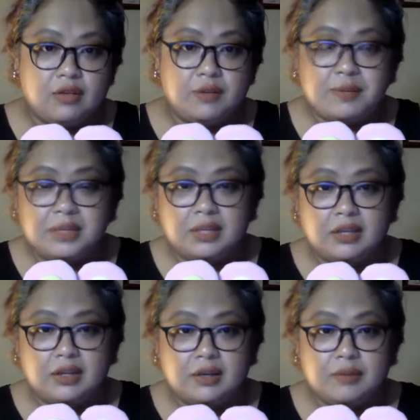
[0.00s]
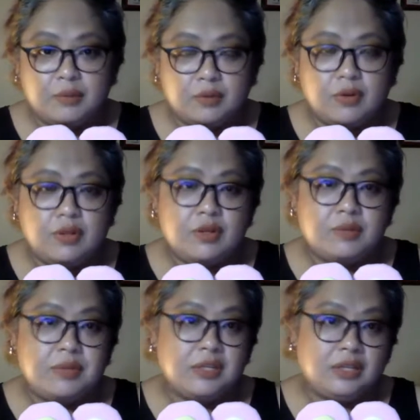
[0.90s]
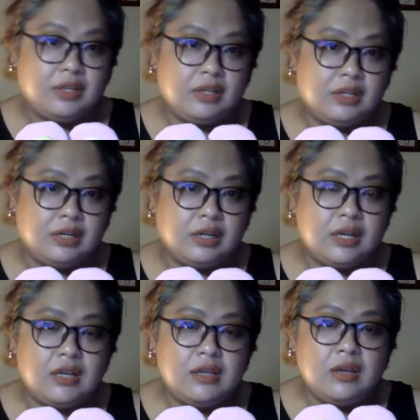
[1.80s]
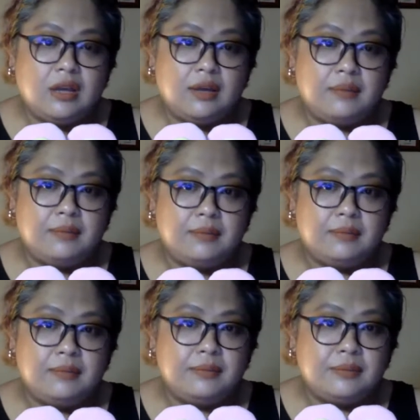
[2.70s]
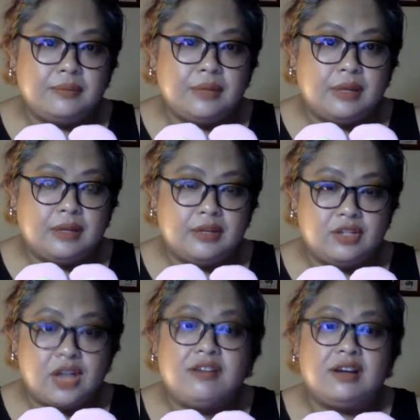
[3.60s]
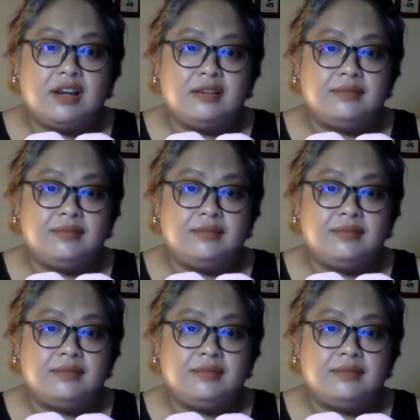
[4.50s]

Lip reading: your particular book, on your particular um, genre.